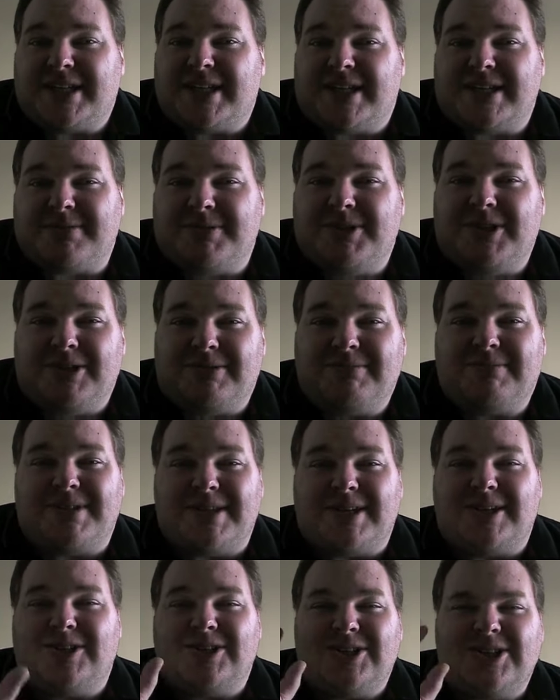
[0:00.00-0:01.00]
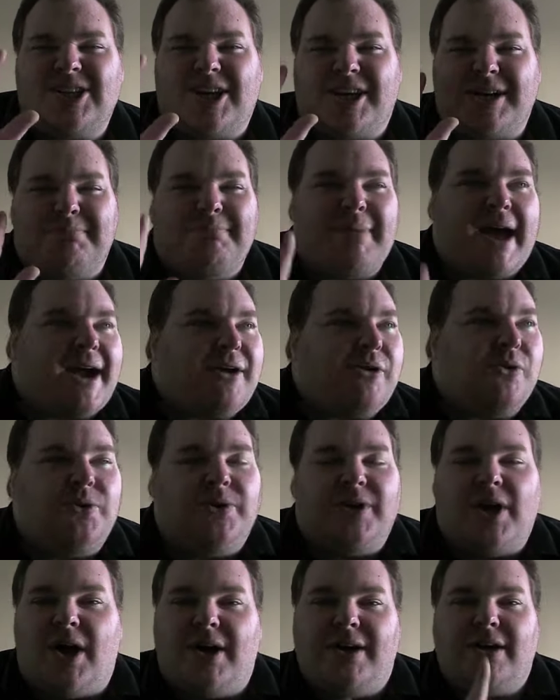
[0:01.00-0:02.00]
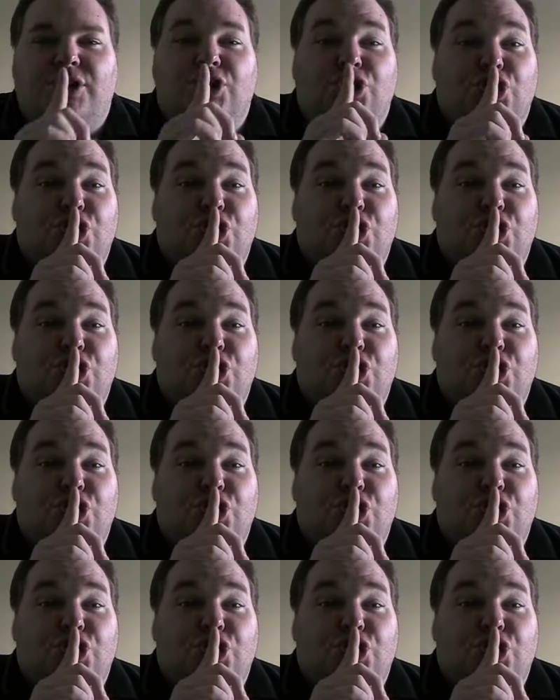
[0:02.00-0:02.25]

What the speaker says: does when you sort of chuck them back all night.